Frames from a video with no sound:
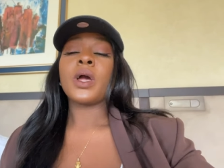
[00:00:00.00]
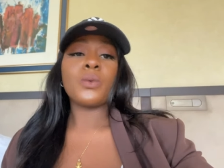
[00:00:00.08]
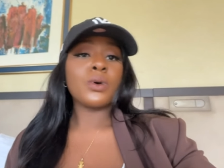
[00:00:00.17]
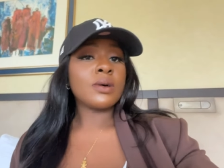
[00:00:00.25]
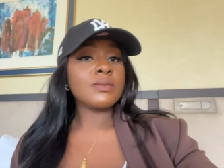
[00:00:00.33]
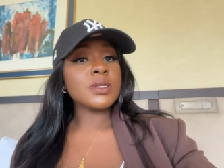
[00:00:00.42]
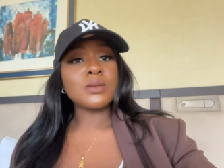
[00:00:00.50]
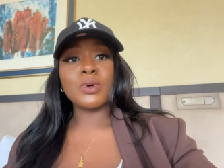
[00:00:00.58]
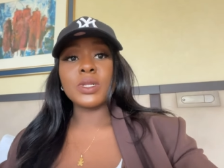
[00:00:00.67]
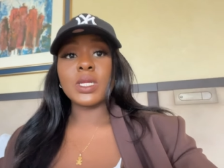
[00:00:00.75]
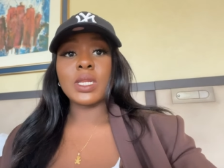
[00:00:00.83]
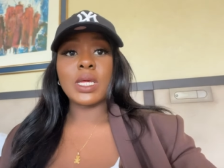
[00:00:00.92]
I woke up this
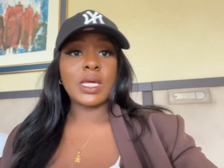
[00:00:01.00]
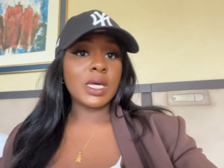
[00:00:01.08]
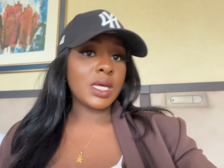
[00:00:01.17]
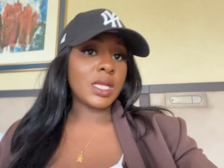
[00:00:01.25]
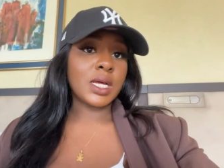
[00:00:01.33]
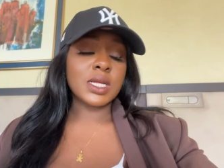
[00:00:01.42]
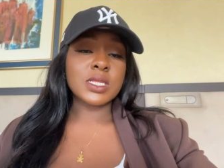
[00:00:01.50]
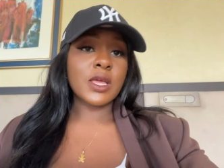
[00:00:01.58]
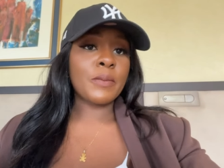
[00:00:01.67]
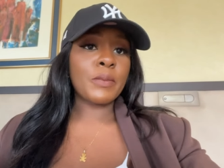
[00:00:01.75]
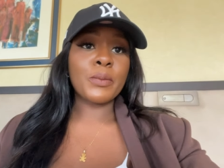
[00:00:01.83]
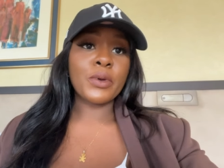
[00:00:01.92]
morning again and
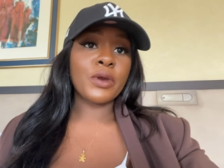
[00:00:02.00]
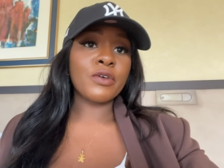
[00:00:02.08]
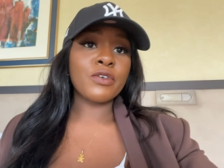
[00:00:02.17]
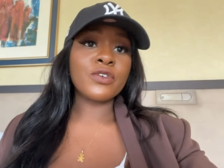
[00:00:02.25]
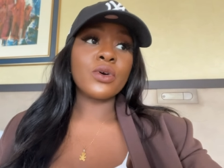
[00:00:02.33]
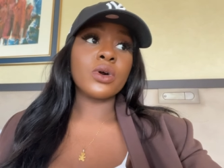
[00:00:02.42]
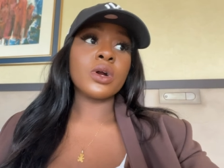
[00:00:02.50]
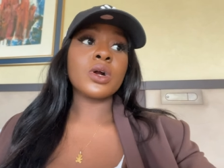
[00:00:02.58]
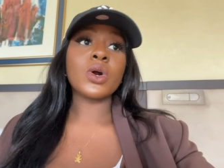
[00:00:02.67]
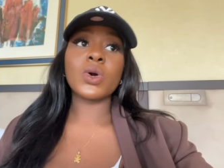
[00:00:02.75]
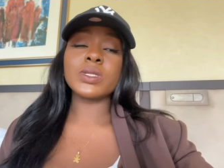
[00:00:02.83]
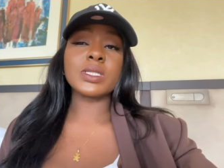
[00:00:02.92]
started preparing for
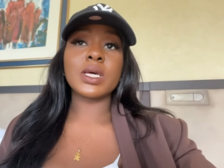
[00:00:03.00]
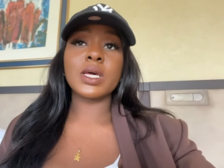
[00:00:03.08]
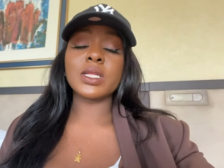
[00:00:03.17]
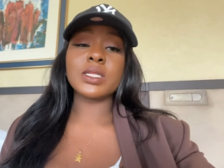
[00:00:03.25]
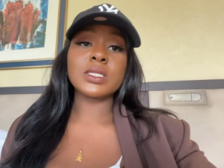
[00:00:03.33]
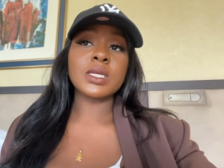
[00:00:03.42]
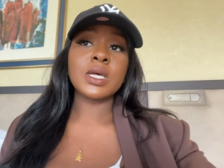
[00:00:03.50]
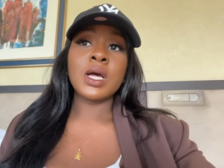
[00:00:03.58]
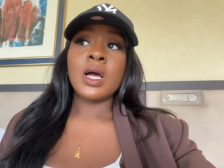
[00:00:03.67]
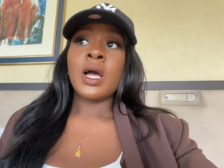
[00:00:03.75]
content.